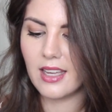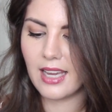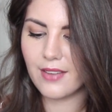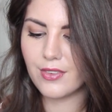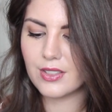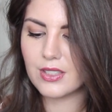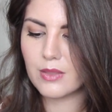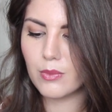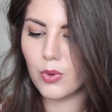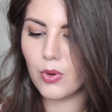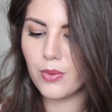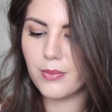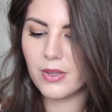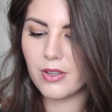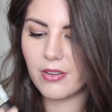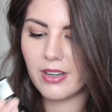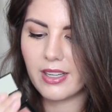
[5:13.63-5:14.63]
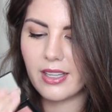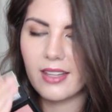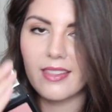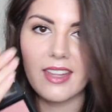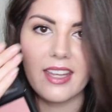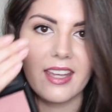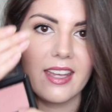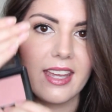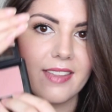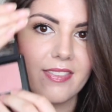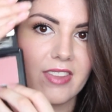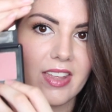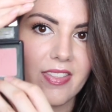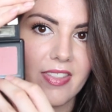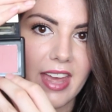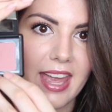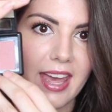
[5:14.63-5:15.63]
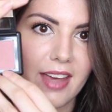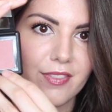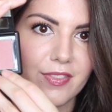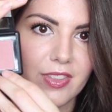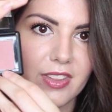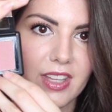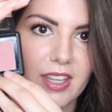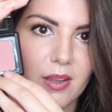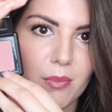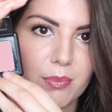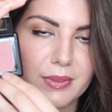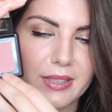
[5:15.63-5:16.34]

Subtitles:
Have a small mirror there, and then they have the